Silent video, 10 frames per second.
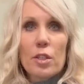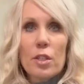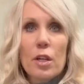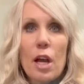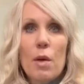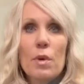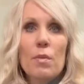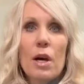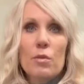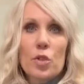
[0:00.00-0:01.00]
Noah's mom
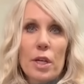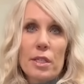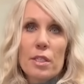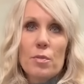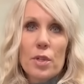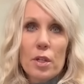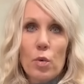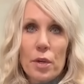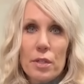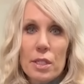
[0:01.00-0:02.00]
came onto TikTok and
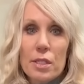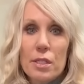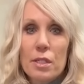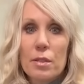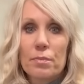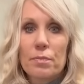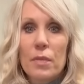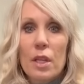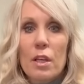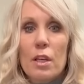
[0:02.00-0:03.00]
said that he
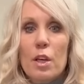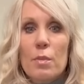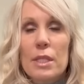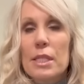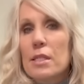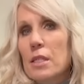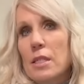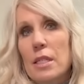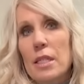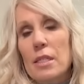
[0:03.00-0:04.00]
was so excited
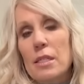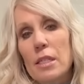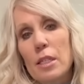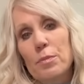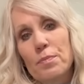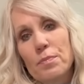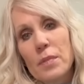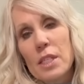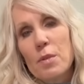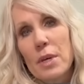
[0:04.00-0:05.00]
to make others
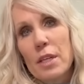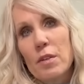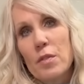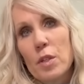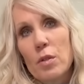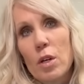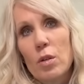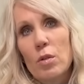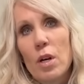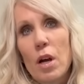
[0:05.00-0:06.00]
happy, and
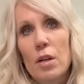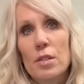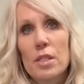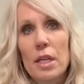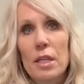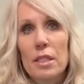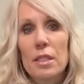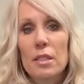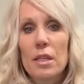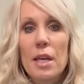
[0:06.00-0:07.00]
unfortunately, he
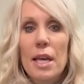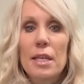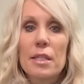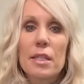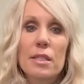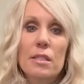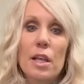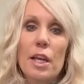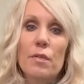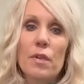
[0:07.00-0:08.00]
was hiding his own
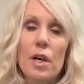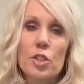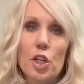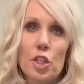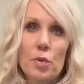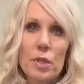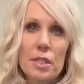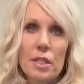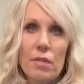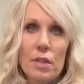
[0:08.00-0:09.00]
pain for a
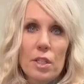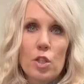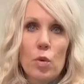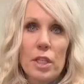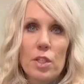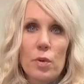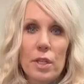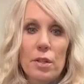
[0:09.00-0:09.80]
really long time.